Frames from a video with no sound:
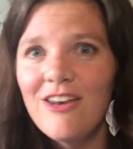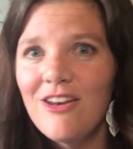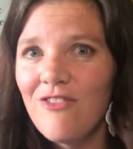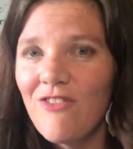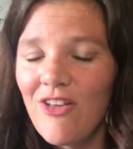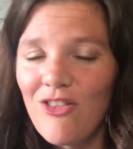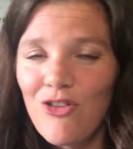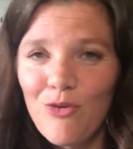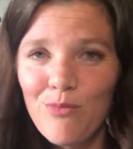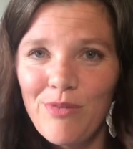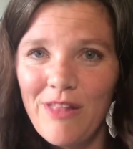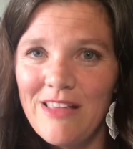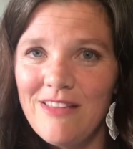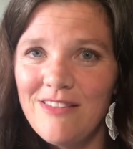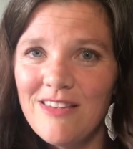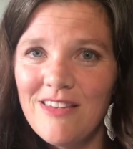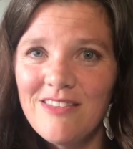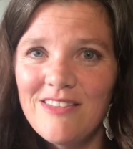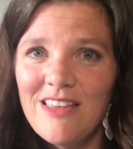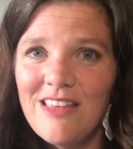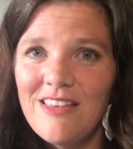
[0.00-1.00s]
of other
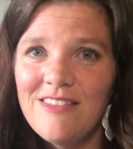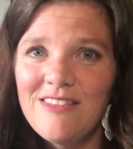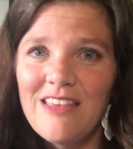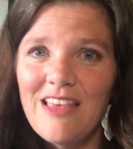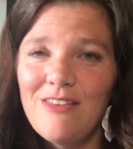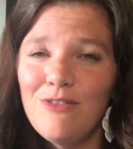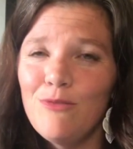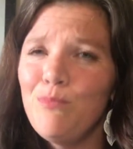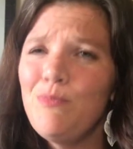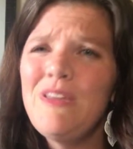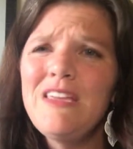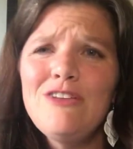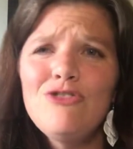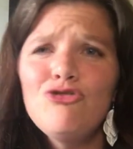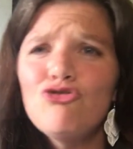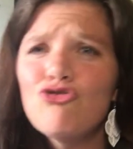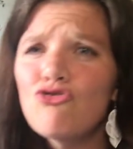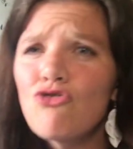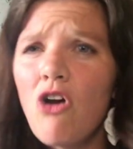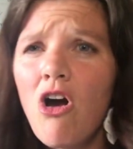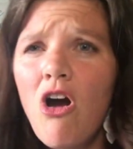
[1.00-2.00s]
places that says, be
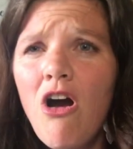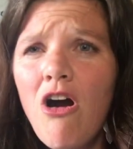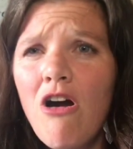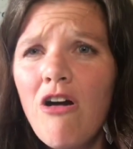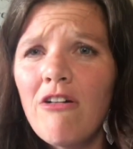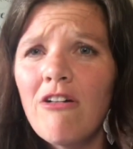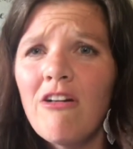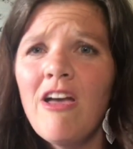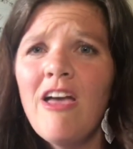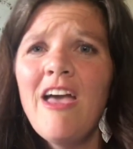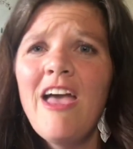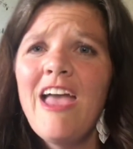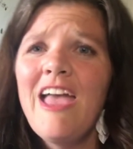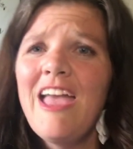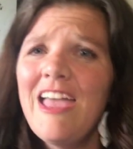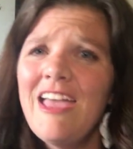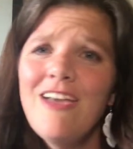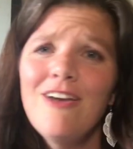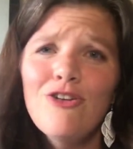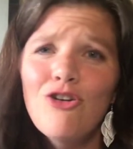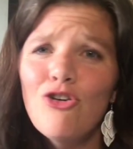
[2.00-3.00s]
strong
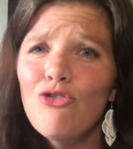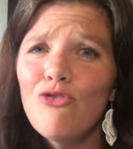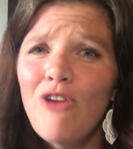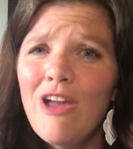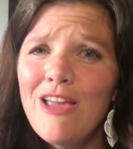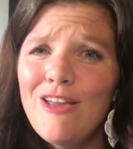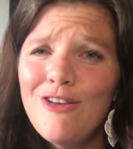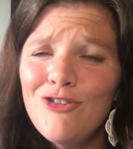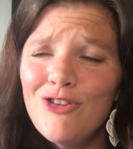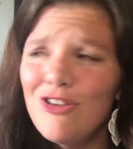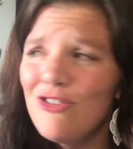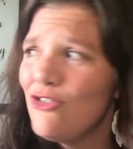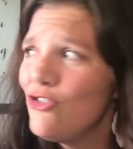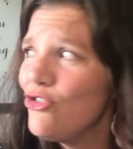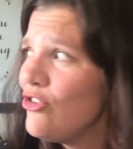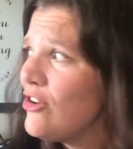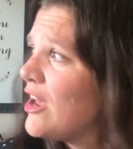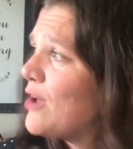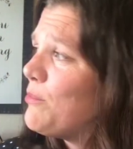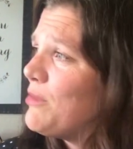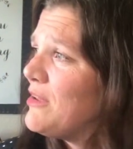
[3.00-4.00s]
and courageous. Do
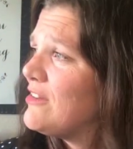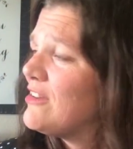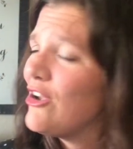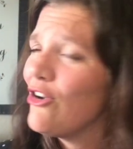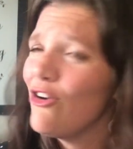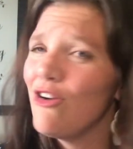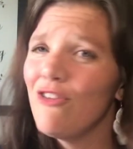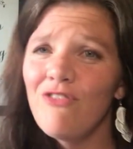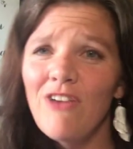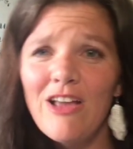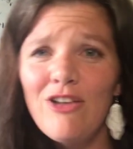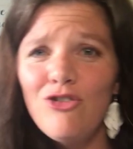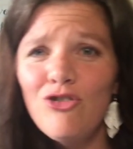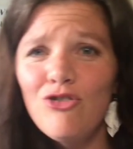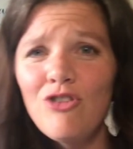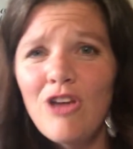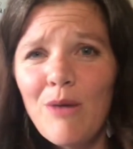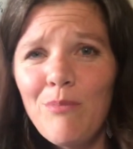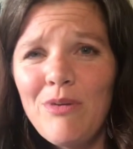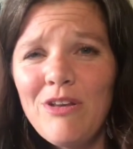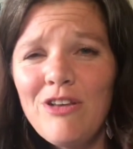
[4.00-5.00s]
not be terrified. Do
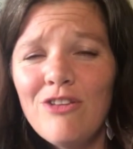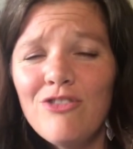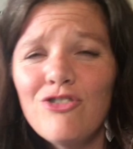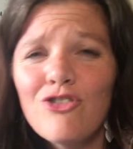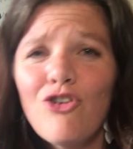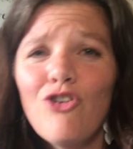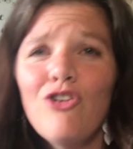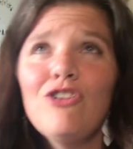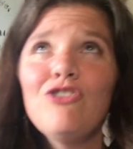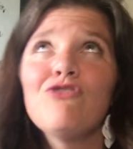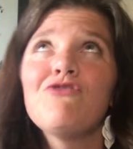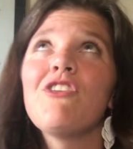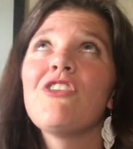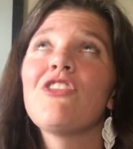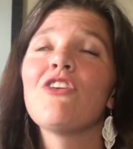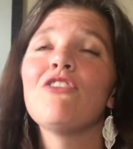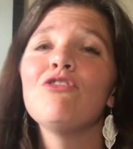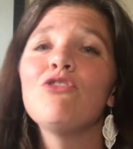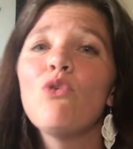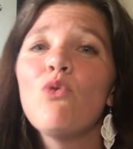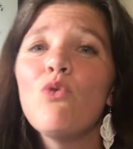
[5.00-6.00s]
not be discouraged, for the
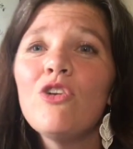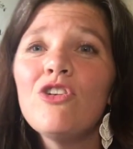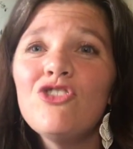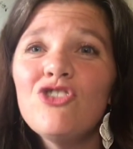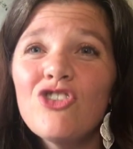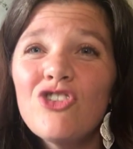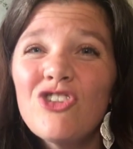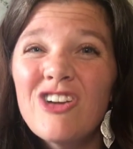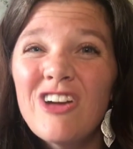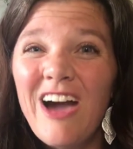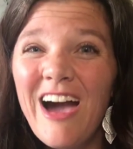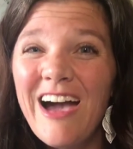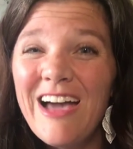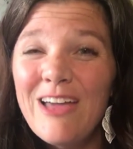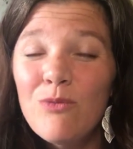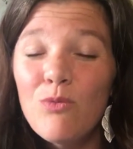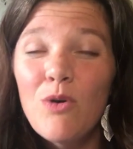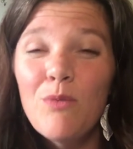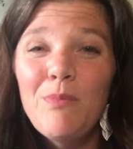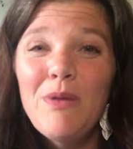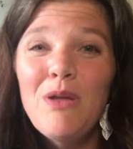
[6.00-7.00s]
Lord your God
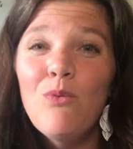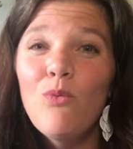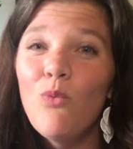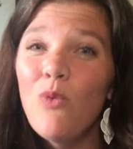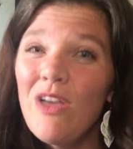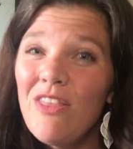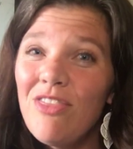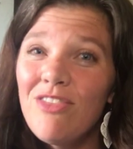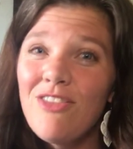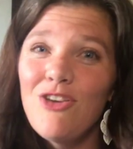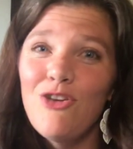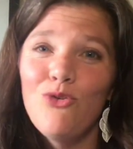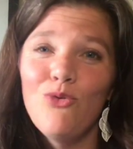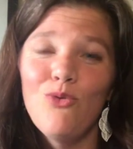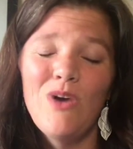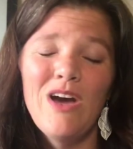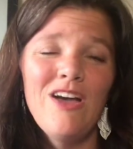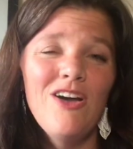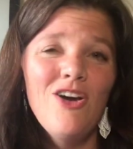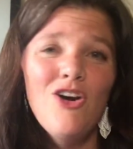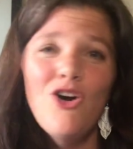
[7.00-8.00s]
will be with you
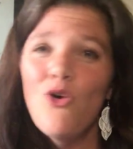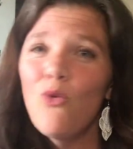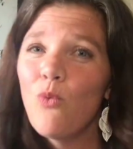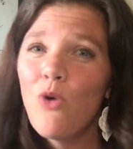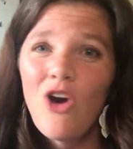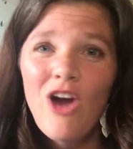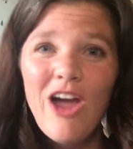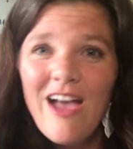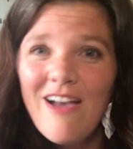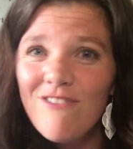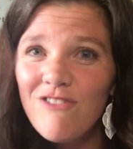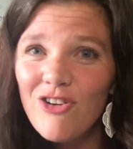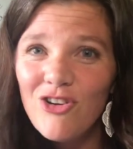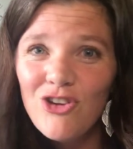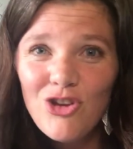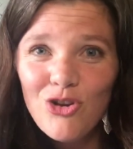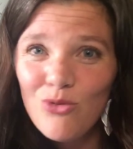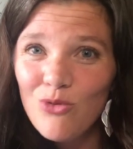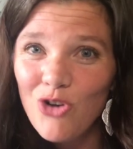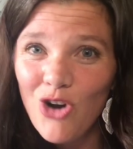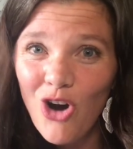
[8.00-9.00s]
wherever
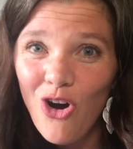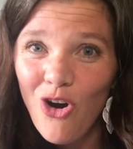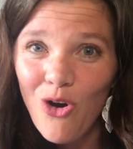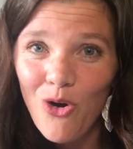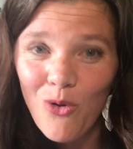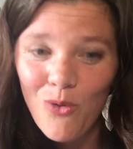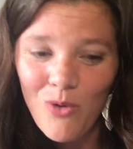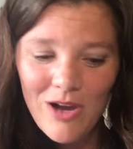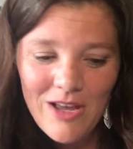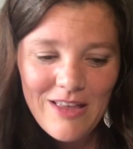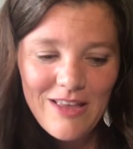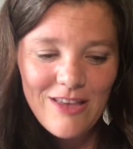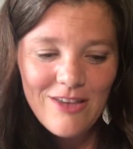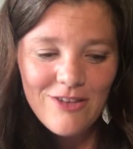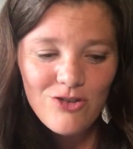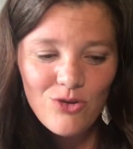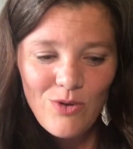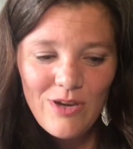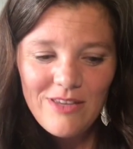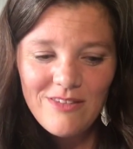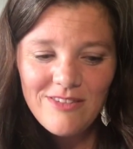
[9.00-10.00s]
you go.
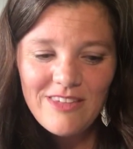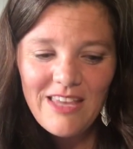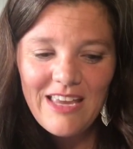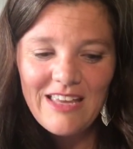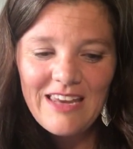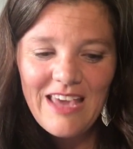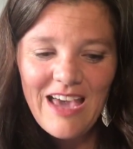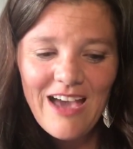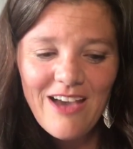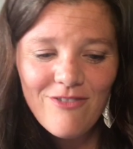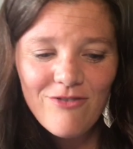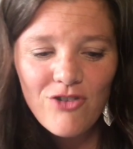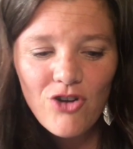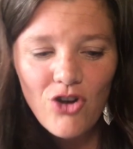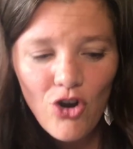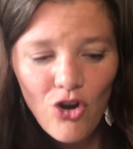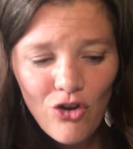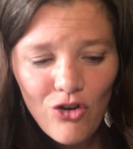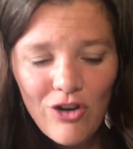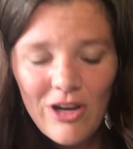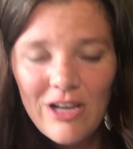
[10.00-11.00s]
So he's saying, have
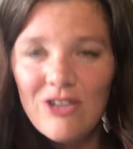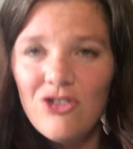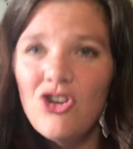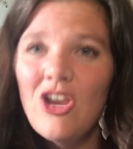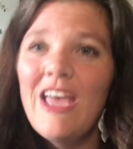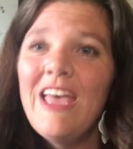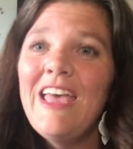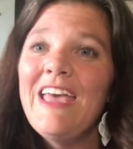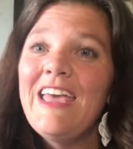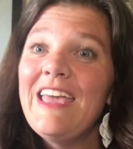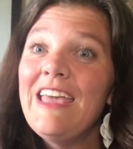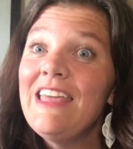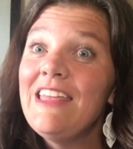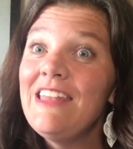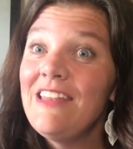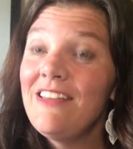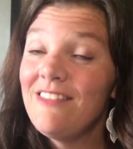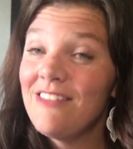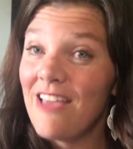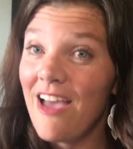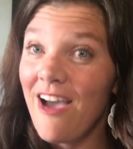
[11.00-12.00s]
courage. It
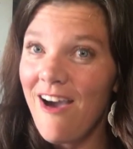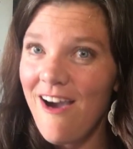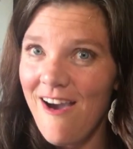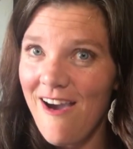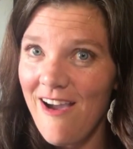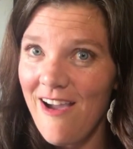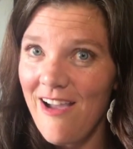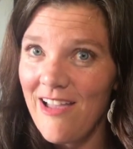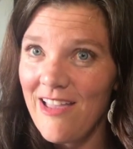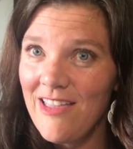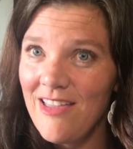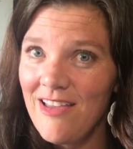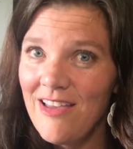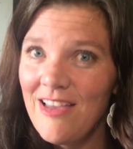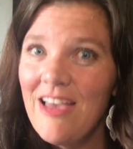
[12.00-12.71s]
is I.